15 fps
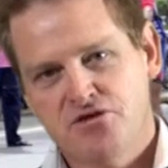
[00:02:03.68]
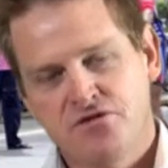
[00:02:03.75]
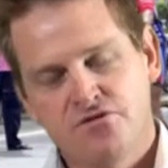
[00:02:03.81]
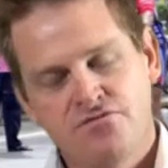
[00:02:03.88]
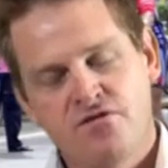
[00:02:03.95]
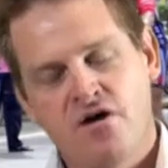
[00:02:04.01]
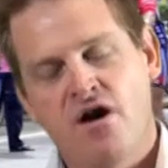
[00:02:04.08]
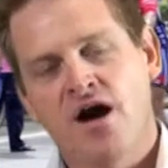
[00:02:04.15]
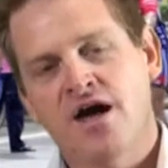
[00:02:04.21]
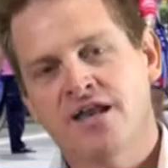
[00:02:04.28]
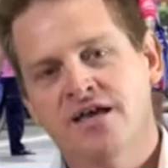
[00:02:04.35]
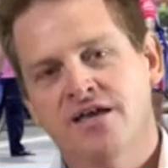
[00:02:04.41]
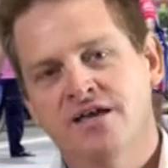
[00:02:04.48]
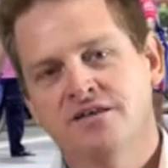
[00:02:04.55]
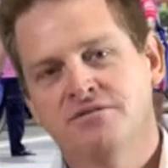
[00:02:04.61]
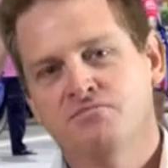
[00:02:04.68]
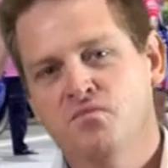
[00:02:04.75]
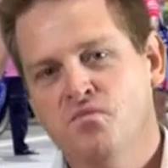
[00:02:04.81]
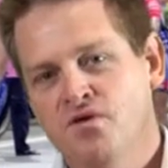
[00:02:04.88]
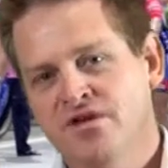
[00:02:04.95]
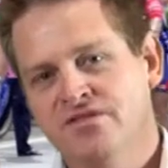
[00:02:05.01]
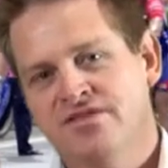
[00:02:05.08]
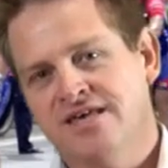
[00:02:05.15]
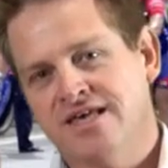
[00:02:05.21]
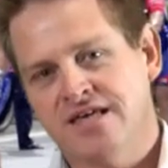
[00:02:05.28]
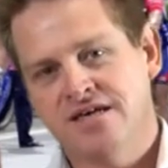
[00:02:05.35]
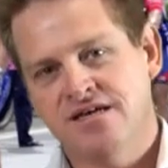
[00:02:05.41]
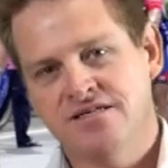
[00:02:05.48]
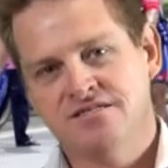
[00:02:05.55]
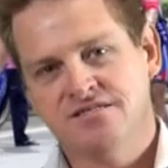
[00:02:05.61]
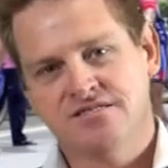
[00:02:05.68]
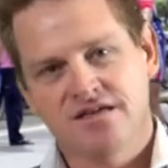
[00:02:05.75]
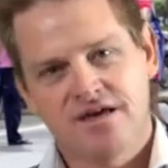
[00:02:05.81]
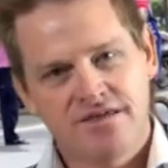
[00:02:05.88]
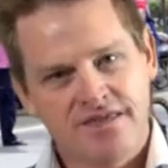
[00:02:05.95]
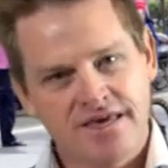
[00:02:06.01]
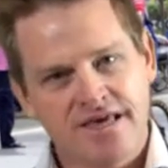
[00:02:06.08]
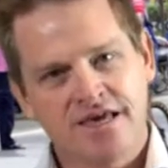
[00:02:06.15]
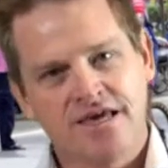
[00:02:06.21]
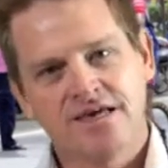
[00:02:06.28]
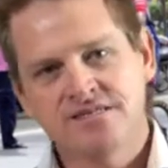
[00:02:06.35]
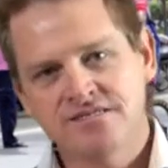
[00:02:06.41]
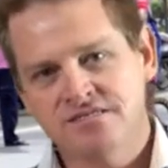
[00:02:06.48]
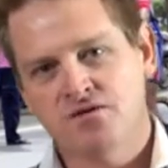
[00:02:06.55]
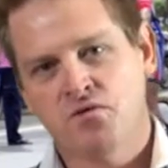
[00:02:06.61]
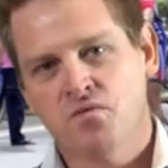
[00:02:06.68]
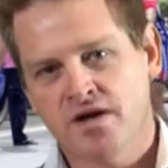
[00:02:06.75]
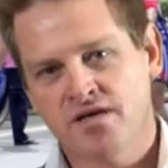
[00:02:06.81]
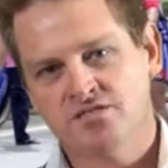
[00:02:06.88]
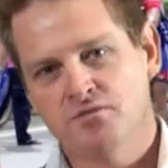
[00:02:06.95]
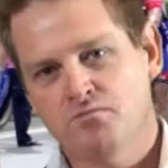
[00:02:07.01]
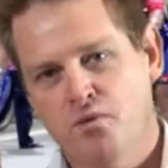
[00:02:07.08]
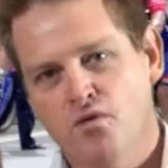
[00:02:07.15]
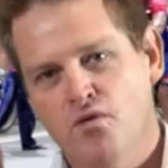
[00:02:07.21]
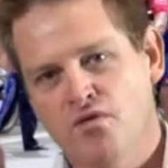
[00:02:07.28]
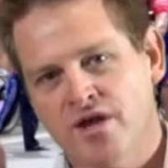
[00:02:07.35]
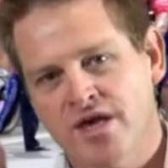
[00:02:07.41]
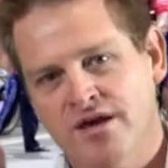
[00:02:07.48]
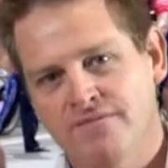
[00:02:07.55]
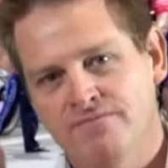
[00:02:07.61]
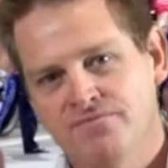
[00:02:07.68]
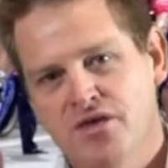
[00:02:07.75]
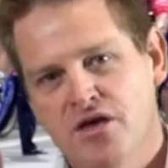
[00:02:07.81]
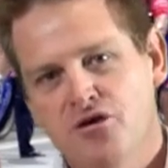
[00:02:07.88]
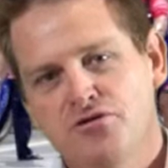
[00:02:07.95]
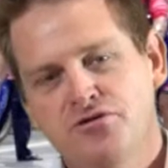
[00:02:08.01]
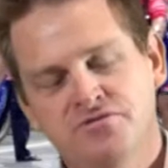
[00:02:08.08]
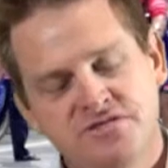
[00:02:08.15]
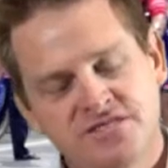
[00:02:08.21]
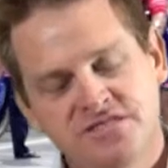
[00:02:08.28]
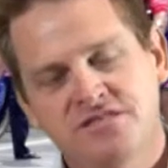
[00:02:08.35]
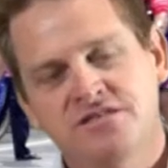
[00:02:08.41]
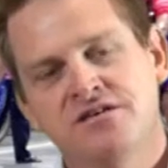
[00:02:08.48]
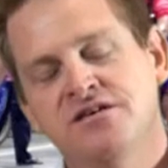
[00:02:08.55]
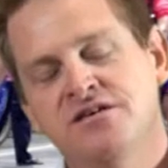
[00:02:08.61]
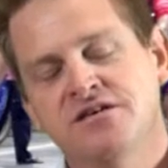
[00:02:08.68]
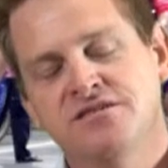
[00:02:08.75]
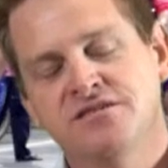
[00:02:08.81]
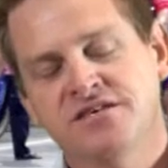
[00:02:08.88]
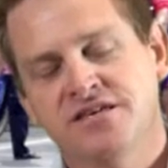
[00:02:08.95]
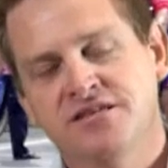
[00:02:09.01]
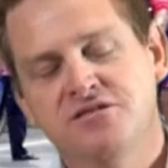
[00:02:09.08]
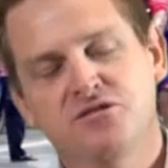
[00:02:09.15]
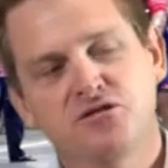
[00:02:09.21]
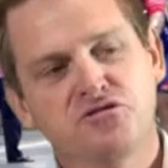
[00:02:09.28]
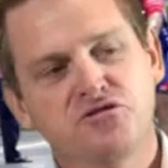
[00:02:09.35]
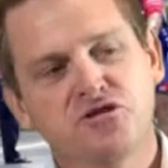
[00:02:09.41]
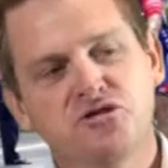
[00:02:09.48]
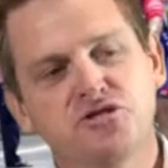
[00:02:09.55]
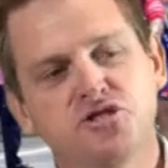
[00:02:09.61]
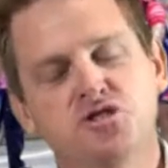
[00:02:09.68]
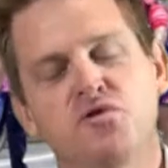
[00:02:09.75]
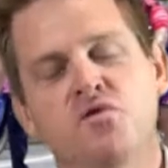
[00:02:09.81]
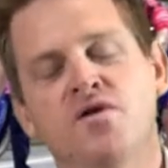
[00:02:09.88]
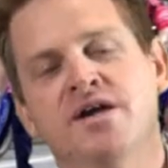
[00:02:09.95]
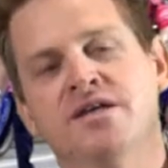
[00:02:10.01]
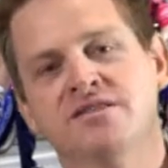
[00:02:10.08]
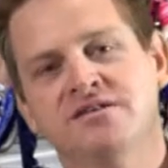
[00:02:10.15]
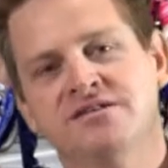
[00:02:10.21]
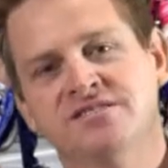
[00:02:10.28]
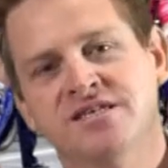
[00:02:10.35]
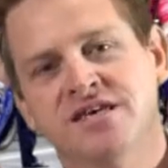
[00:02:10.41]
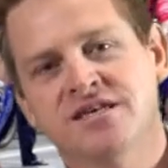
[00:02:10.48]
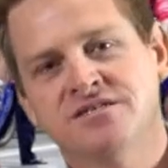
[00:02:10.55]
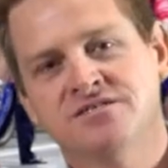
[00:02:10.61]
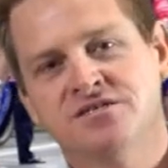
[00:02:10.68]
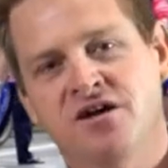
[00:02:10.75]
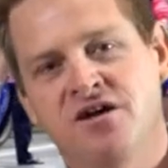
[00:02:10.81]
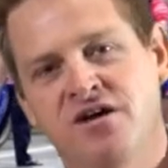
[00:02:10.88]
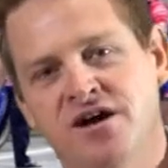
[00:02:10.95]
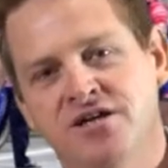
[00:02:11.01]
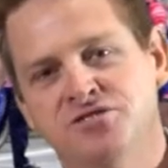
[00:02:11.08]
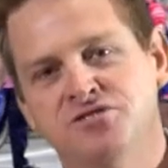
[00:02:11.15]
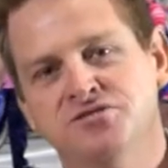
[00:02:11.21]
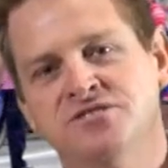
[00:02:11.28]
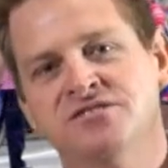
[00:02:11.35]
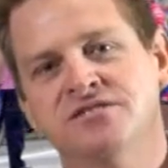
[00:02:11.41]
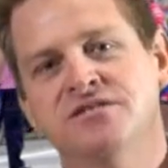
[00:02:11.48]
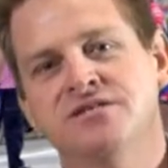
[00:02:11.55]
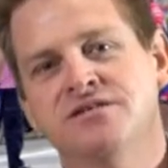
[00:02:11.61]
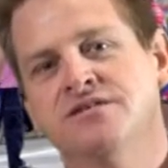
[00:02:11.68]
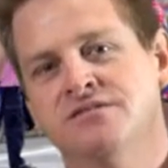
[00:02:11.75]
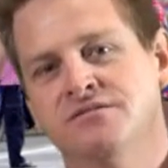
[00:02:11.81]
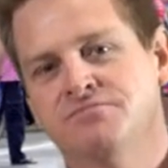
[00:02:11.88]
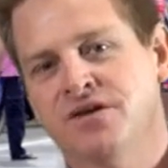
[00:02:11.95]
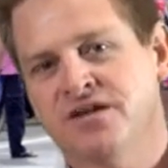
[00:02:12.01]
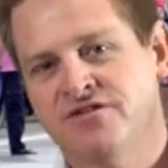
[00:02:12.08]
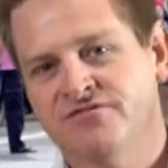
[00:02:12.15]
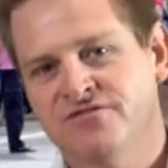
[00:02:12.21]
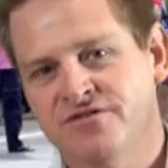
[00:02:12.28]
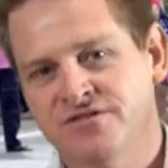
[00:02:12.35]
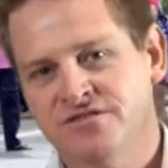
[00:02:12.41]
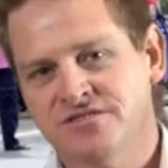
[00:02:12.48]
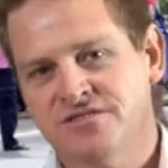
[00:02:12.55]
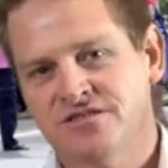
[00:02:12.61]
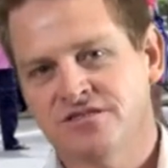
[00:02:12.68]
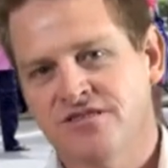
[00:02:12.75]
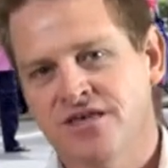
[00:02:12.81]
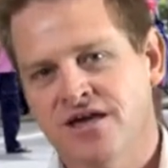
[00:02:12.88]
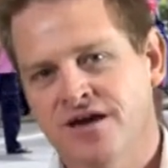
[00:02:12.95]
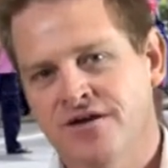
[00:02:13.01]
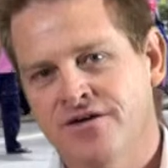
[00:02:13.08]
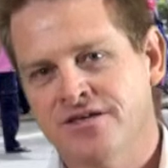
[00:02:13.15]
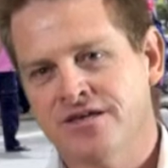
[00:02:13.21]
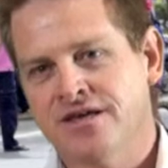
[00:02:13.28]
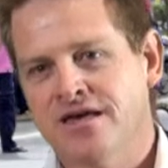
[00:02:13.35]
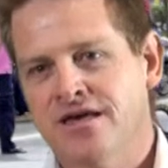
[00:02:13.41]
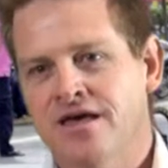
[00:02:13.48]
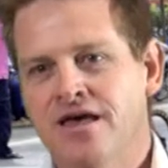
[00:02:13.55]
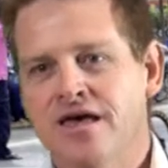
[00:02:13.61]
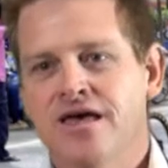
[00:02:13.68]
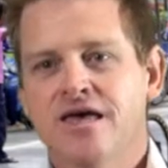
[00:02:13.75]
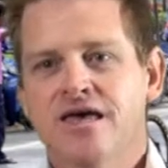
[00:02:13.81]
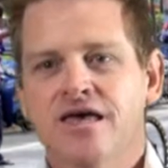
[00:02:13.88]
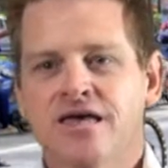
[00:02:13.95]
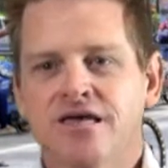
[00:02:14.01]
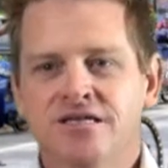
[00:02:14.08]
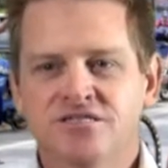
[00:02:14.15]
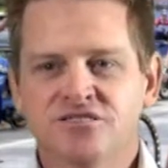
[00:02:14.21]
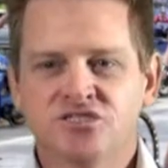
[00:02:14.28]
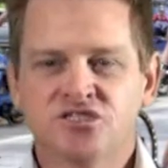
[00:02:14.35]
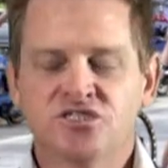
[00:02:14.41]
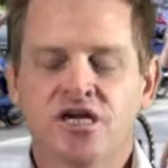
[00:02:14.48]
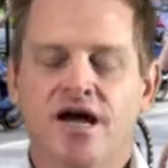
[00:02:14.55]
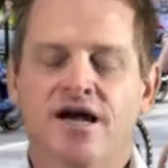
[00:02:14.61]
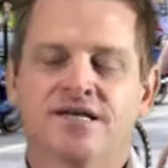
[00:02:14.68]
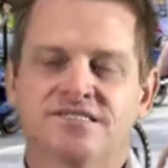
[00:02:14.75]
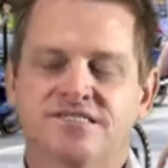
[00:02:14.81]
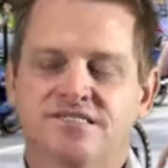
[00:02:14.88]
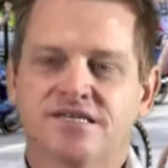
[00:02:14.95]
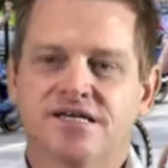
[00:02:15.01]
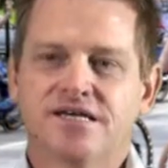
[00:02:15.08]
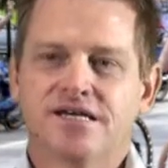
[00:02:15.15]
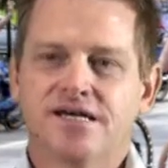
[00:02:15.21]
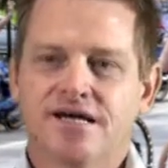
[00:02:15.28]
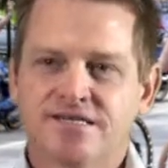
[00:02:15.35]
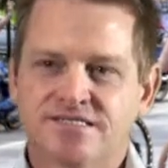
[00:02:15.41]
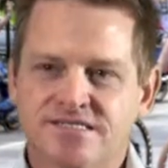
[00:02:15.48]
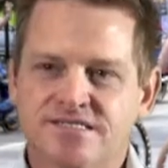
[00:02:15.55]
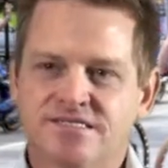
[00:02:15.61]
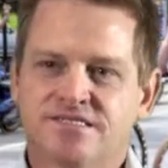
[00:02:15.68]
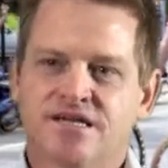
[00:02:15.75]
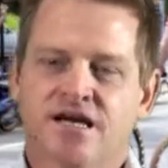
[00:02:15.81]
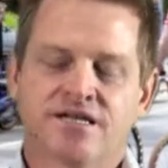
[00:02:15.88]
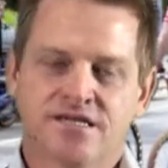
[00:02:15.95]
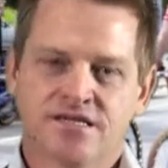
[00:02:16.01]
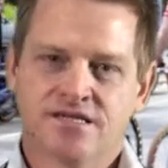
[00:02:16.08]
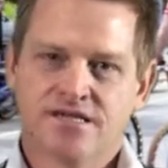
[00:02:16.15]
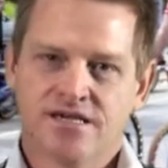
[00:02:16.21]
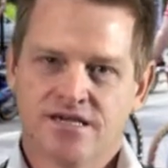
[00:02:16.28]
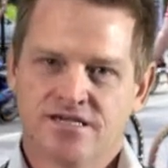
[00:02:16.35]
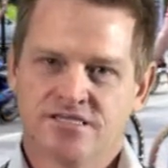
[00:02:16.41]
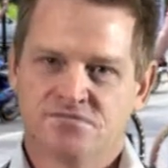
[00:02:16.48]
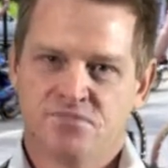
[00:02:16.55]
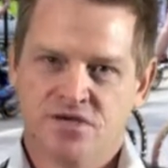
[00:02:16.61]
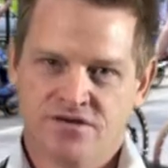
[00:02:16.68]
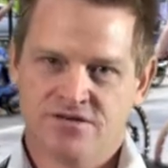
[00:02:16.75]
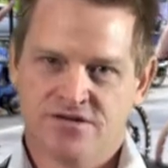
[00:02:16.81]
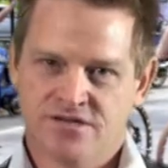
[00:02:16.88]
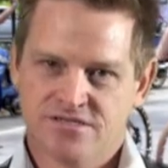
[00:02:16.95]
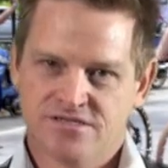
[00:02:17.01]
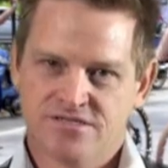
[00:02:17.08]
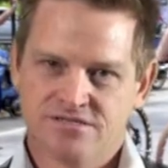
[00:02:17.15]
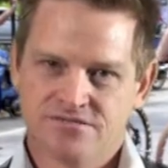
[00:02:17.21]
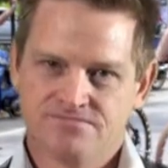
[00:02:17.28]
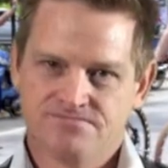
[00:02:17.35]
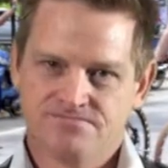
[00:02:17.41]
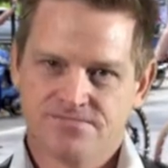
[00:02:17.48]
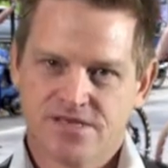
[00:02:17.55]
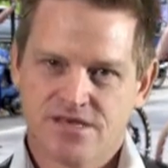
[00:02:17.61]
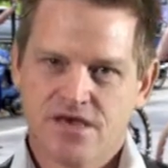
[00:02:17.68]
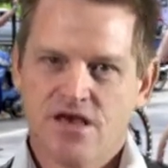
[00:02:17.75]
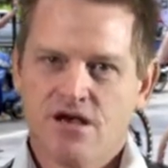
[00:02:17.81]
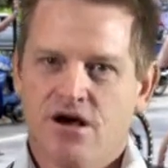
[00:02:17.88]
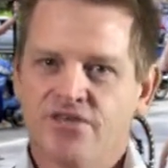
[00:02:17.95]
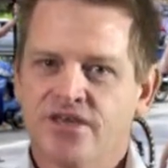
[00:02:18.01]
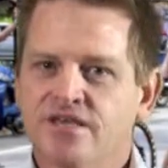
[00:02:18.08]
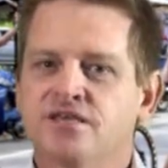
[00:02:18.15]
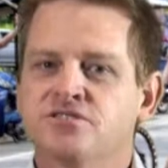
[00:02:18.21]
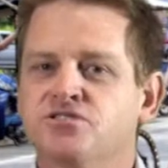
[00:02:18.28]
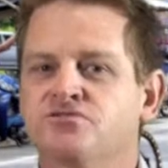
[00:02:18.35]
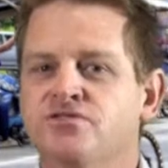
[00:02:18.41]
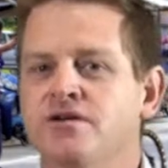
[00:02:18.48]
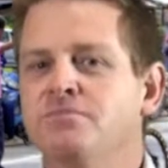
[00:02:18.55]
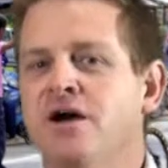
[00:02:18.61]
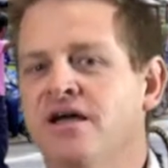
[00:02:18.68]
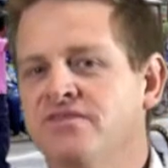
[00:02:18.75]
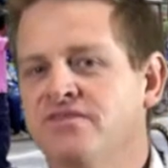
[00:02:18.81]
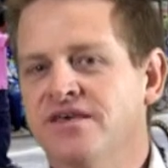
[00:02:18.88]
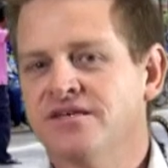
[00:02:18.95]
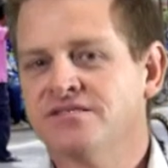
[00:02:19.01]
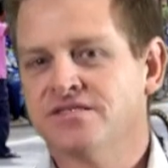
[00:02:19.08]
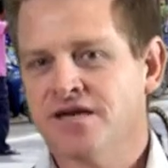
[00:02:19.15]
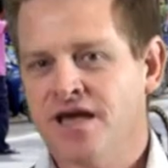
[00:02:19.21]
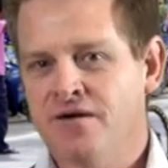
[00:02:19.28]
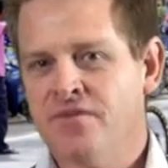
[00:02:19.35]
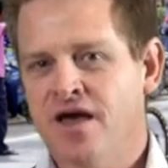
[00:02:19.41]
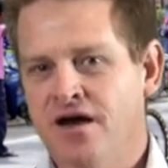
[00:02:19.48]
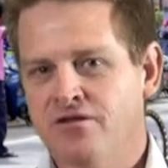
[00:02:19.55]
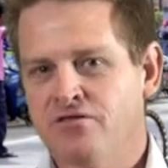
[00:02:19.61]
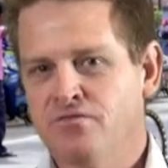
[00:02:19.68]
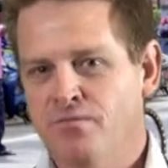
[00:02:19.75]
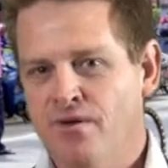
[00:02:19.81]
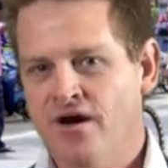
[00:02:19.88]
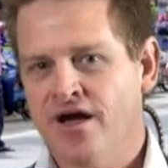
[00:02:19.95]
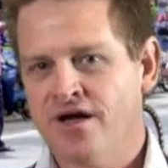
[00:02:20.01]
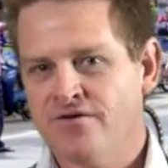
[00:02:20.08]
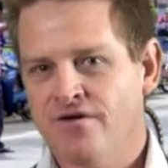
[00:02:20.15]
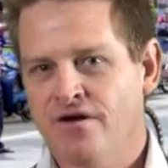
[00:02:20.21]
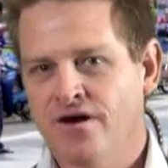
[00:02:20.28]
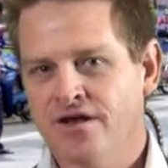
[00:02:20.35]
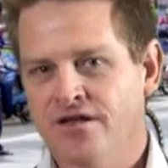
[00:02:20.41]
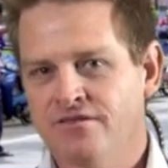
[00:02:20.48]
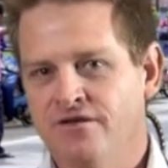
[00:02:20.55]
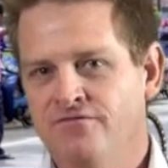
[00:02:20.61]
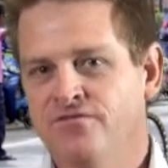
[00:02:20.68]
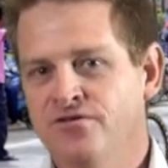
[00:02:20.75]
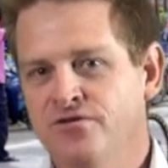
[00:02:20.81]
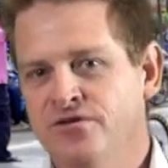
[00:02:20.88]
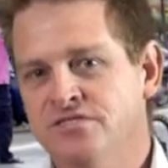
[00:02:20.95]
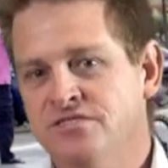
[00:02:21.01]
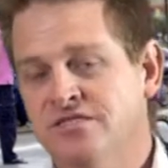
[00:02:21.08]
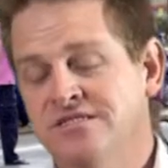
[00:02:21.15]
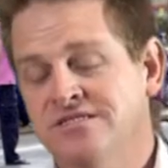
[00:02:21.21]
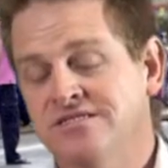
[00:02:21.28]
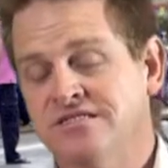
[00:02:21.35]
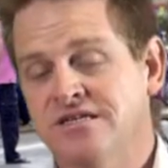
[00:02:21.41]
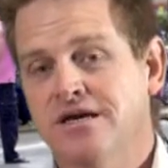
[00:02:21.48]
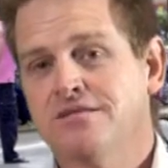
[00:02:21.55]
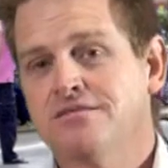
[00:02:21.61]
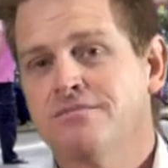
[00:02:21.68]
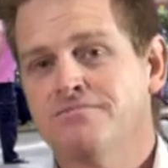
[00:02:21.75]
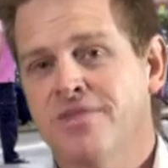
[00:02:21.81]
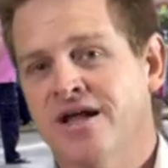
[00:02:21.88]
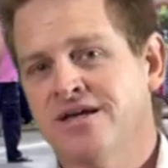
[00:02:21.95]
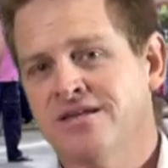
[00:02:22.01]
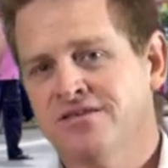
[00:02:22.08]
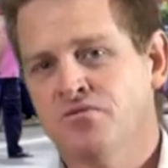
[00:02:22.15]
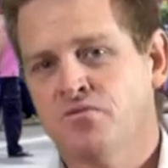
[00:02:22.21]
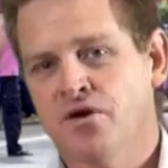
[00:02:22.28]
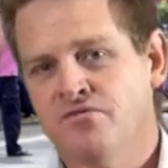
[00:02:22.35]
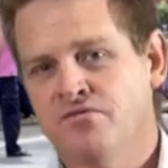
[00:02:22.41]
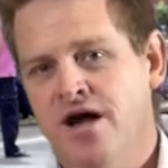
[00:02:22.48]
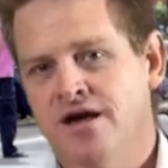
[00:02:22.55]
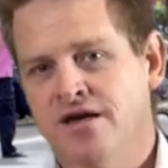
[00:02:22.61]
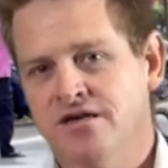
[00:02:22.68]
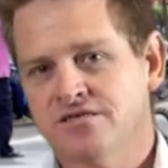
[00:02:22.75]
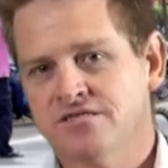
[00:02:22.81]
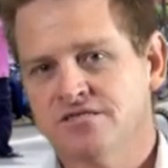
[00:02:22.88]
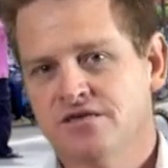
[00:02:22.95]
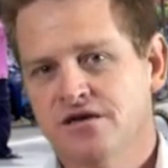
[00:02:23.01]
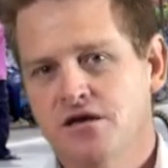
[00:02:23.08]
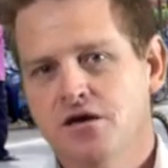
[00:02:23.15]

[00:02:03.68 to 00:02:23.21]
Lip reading: You ride in with the kids that we're supporting. You see the joy in these kids' eyes. You see the benefits that they're going to get. It is just a stunning experience. I think there's three main things that come out of the bike ride, and the first is the money that we raise.